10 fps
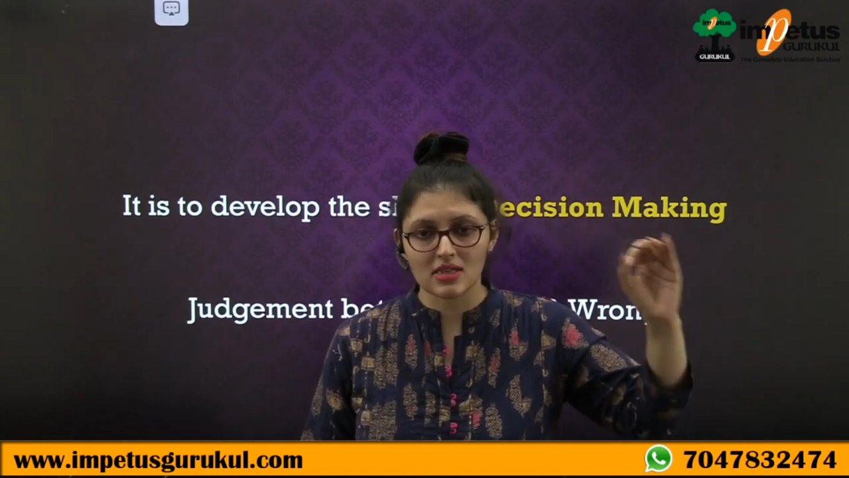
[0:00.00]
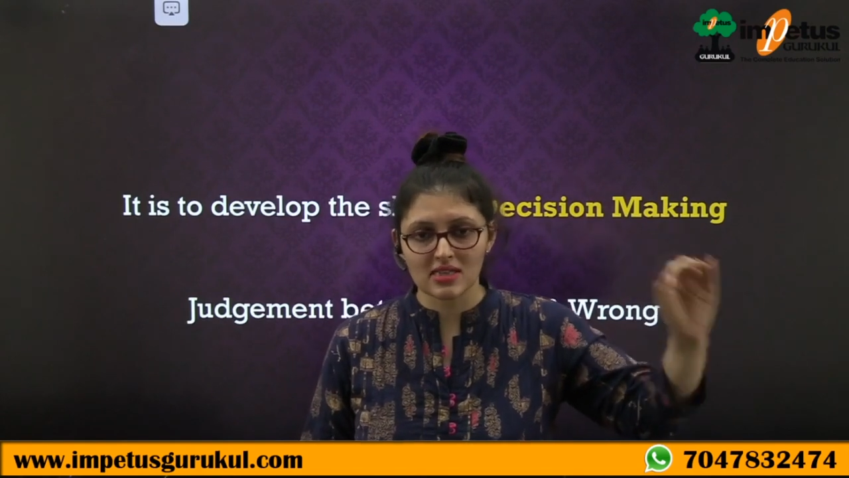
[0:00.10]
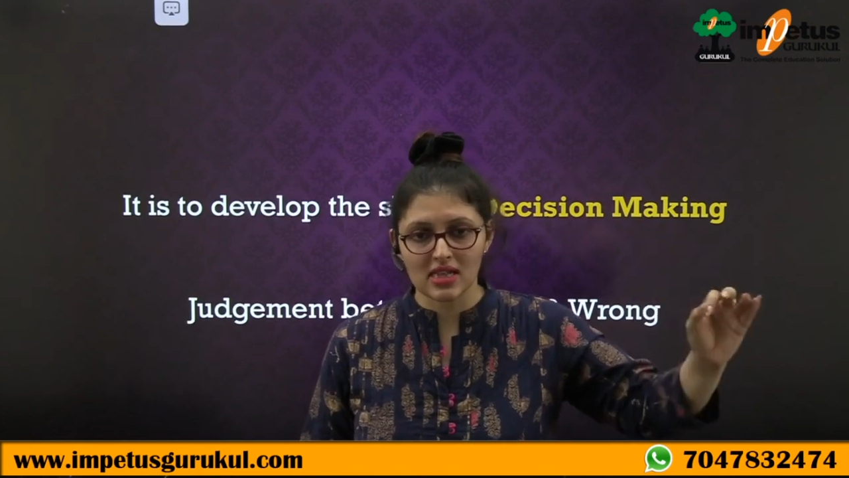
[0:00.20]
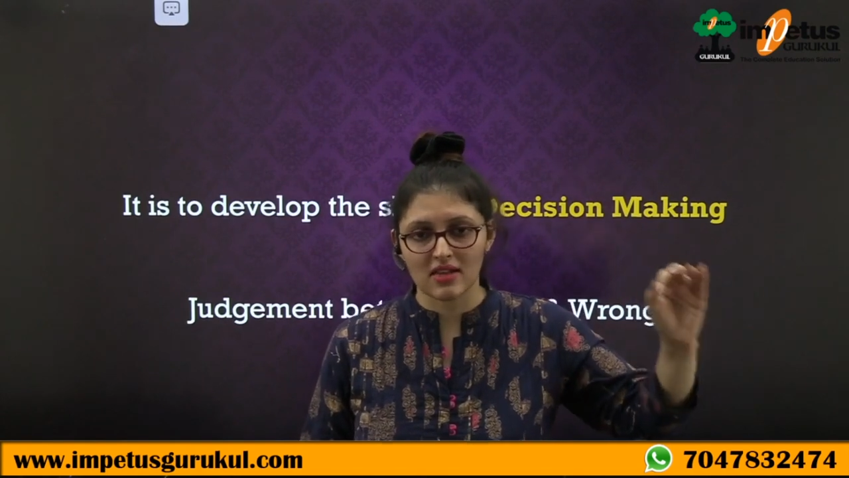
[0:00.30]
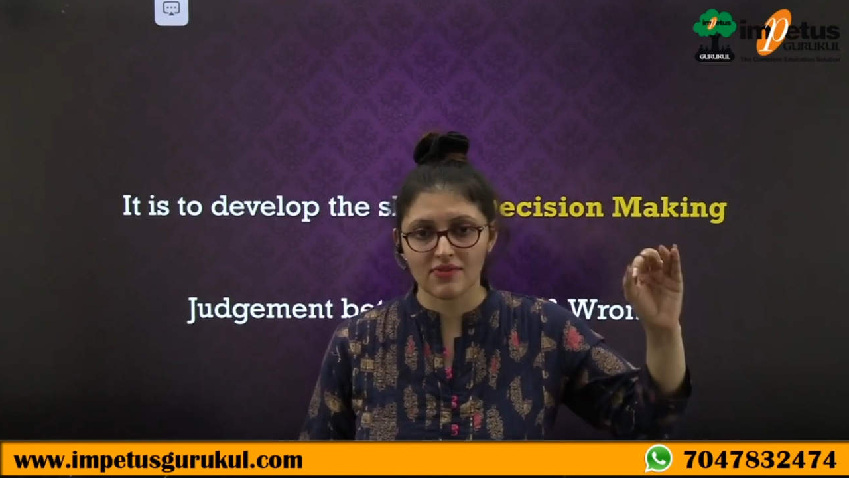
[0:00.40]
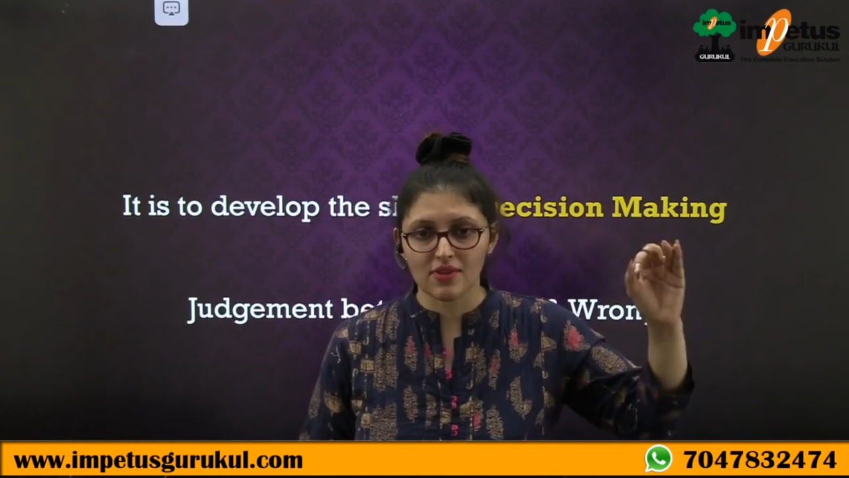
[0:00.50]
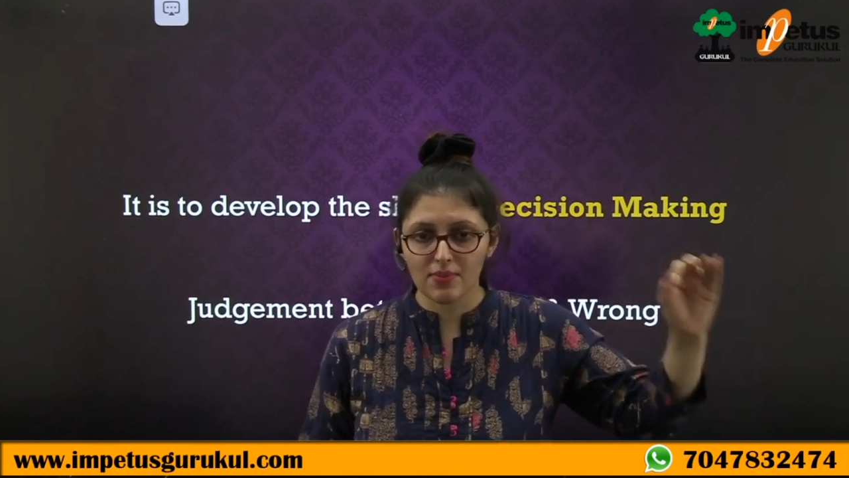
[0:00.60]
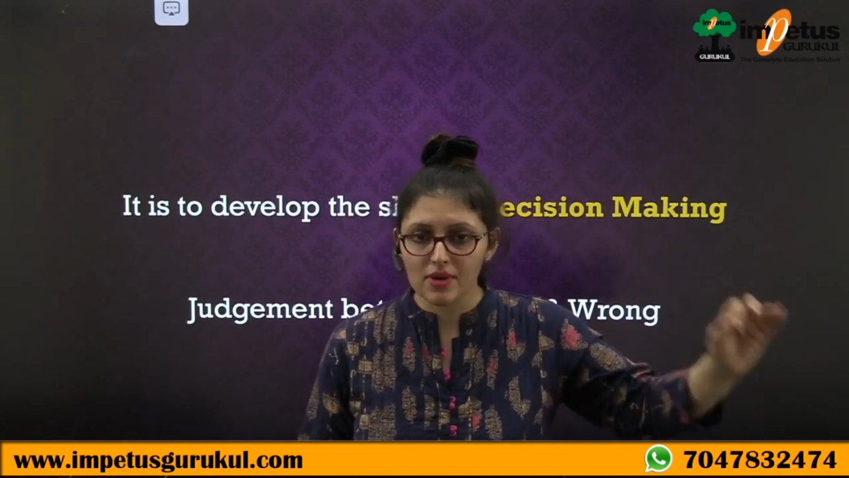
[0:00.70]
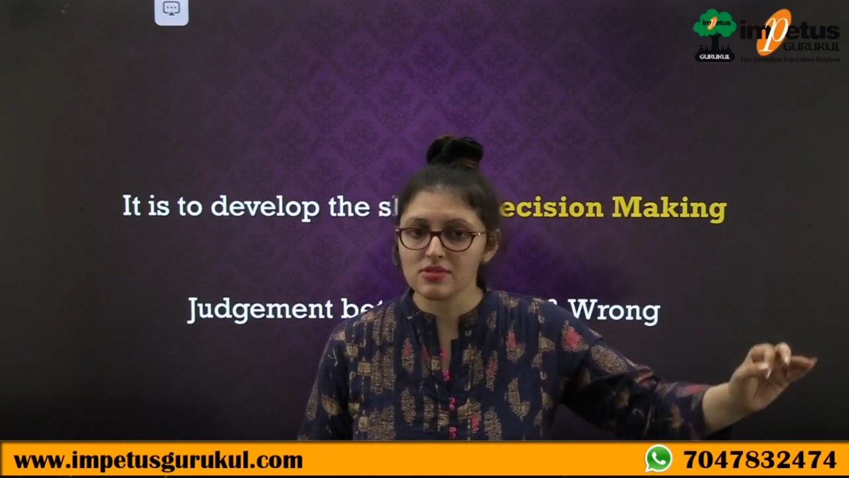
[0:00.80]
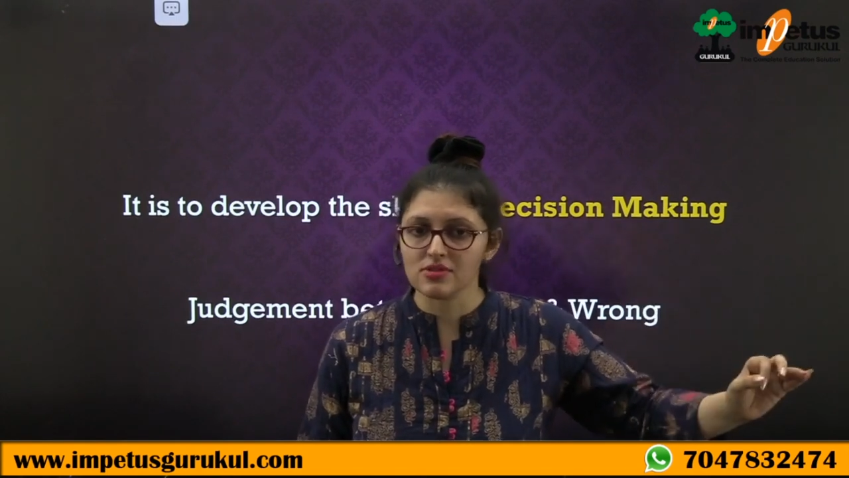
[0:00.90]
successful
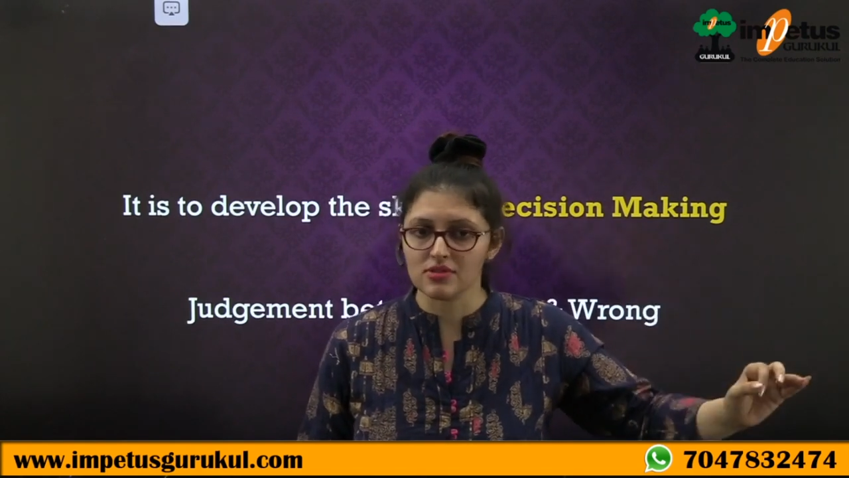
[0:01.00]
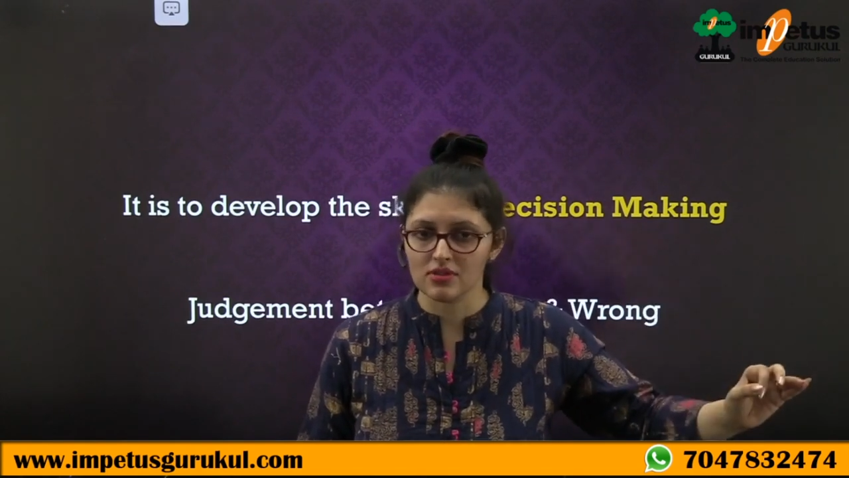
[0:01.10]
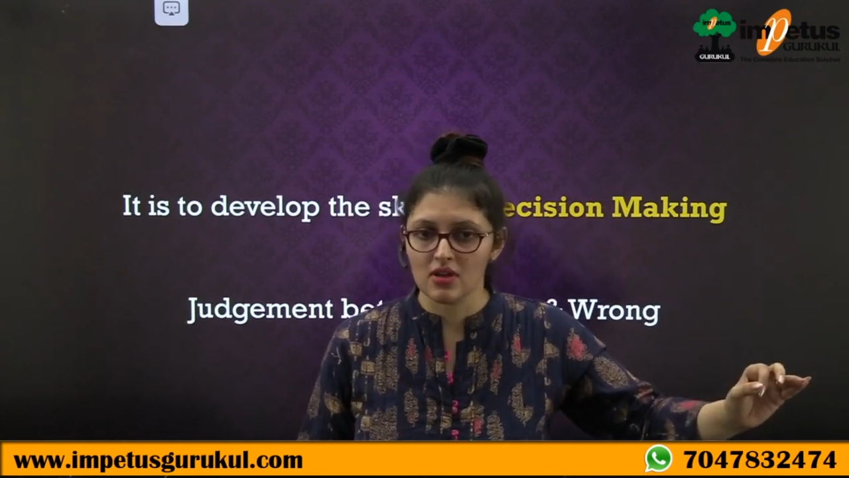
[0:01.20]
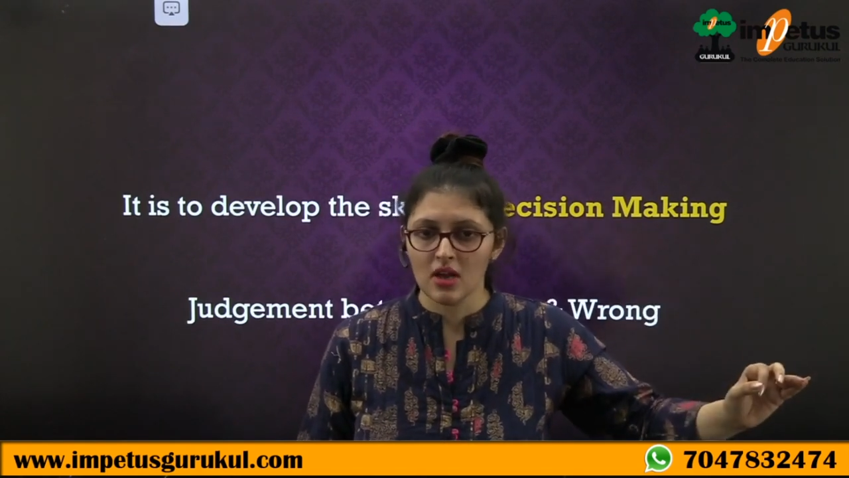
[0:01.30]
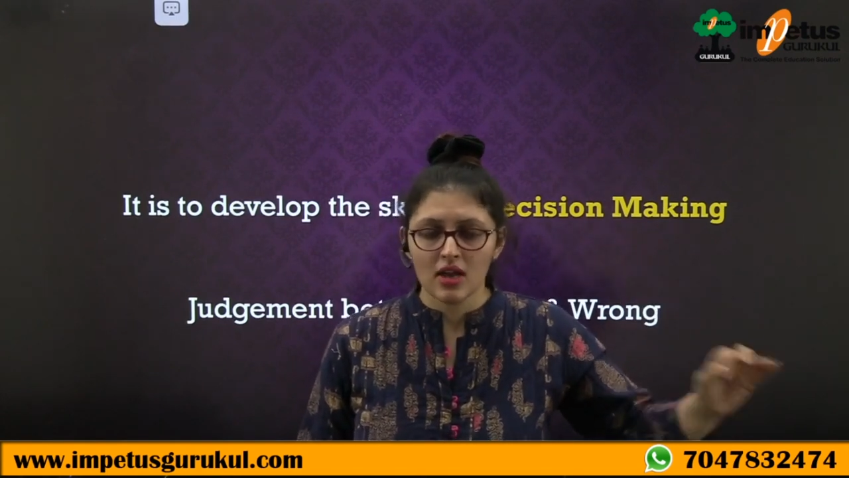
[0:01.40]
person.